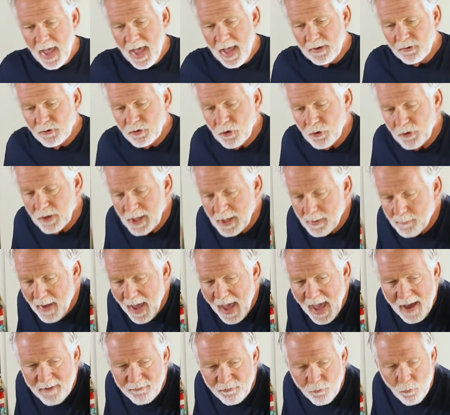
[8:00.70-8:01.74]
Turning them
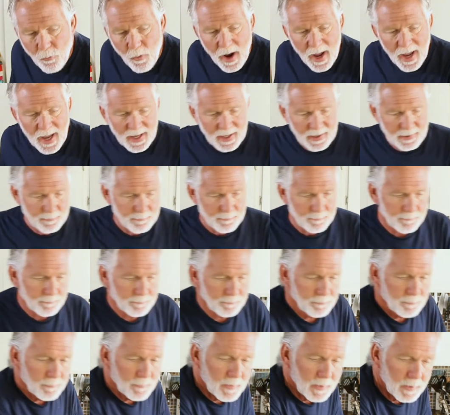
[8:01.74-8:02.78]
halfway
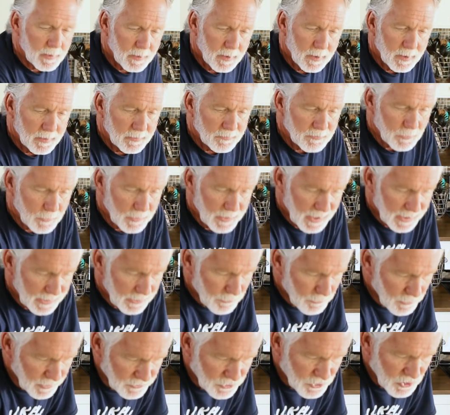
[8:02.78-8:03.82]
so we get
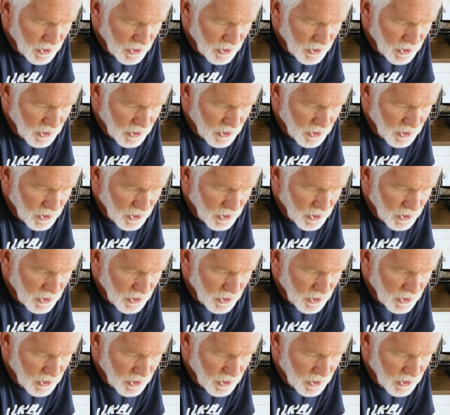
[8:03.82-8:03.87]
crunchy